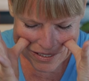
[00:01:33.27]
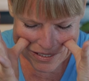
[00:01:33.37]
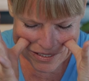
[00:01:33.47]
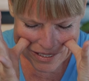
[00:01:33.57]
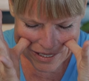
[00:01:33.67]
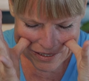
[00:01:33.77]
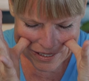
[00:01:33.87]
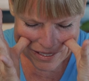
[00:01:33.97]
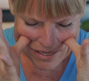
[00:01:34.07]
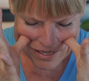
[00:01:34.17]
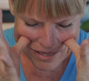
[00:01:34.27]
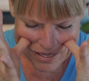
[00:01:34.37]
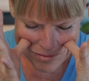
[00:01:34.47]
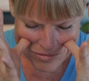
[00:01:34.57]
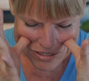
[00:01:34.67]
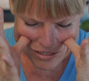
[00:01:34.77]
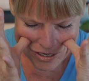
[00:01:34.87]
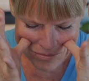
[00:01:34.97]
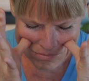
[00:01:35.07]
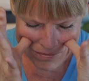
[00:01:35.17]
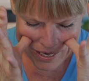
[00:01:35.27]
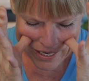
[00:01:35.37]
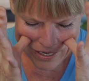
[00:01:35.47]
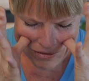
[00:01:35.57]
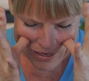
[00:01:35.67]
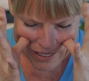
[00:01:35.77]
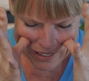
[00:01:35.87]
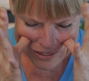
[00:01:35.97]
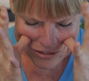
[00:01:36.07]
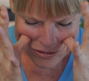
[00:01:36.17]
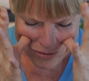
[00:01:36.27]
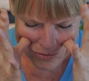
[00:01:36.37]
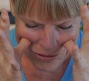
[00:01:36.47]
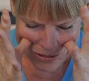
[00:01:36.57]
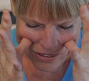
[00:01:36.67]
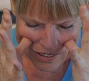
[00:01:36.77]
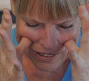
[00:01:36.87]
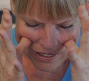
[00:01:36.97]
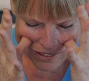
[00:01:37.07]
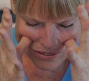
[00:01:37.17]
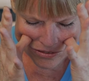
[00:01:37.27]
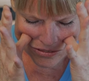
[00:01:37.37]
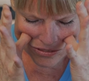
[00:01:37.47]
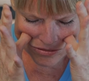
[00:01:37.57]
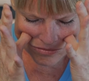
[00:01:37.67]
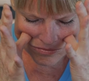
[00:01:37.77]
subtly that the thumbs start migrating toward the ears.